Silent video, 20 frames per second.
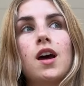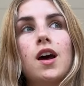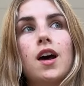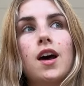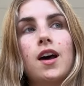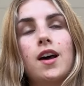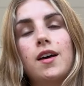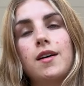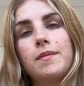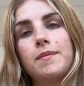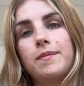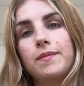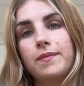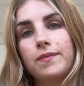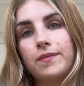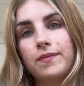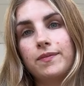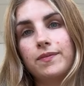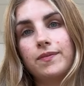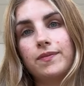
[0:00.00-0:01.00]

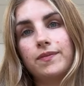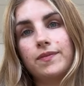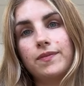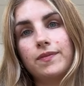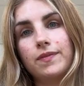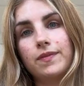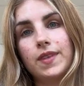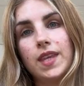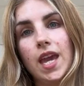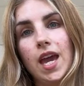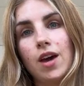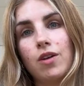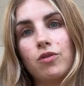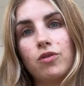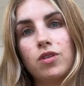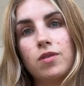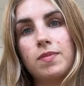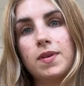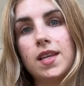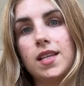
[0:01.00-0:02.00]
Um, yeah, all
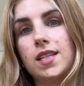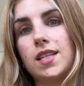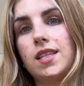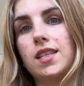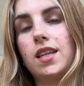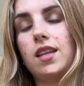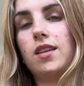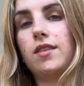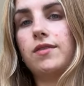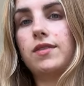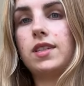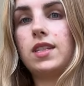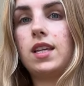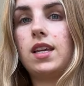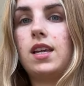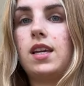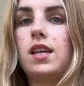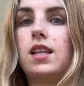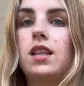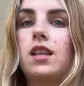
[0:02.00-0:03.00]
the pieces that you've
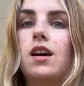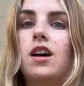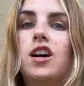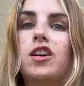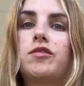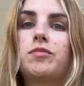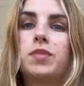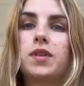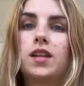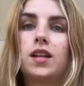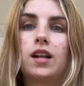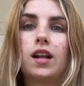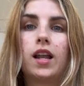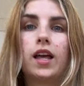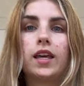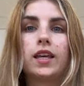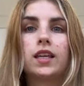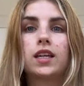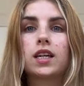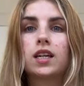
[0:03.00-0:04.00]
seen that I've been
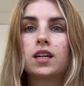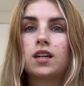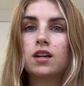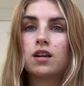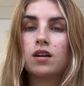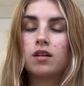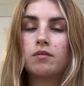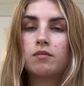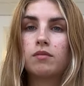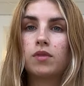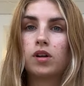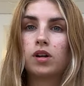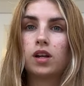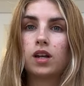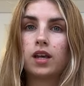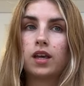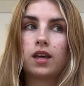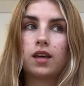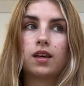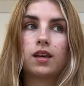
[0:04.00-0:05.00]
like
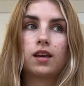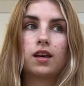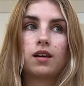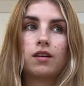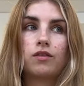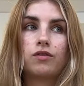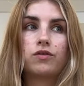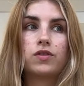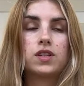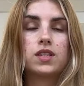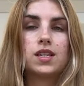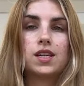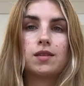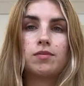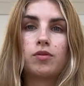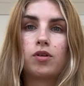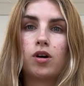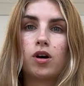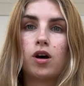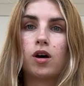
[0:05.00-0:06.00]
modeling for
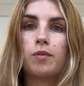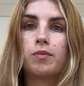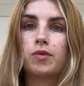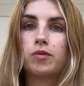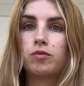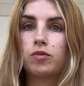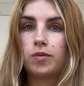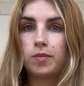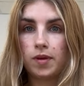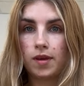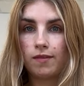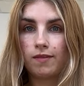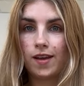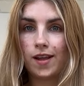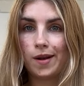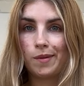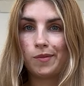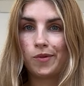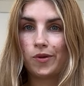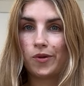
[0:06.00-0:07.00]
Depop will be
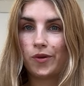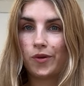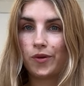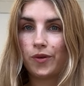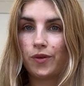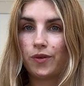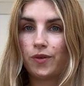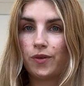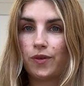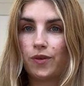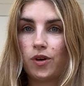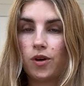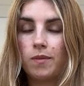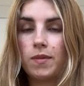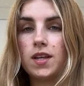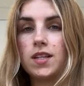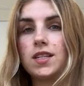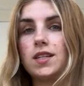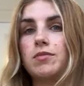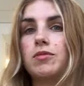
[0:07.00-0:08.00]
available on
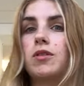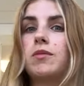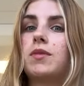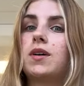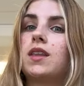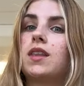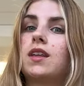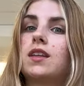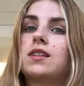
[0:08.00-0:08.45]
my Depop by the